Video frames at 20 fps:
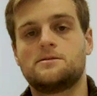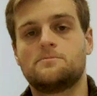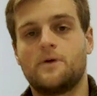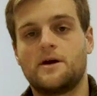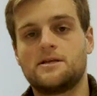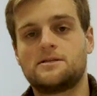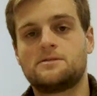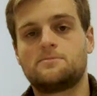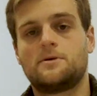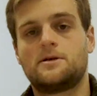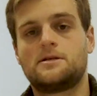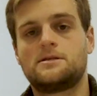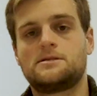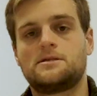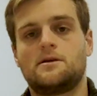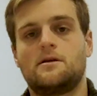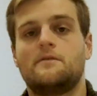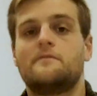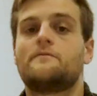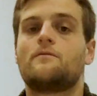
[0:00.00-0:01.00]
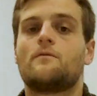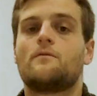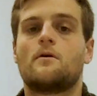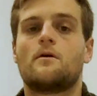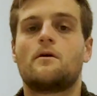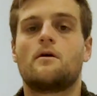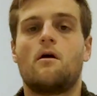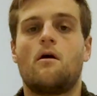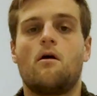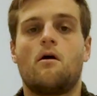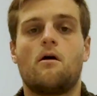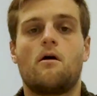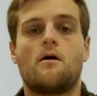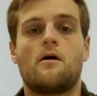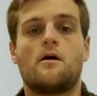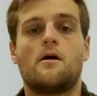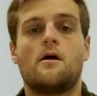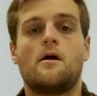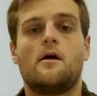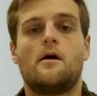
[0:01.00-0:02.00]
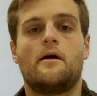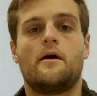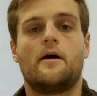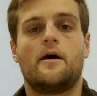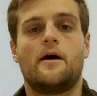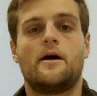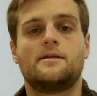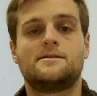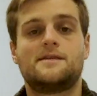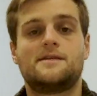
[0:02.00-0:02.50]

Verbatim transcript: and bite splints and for our uh,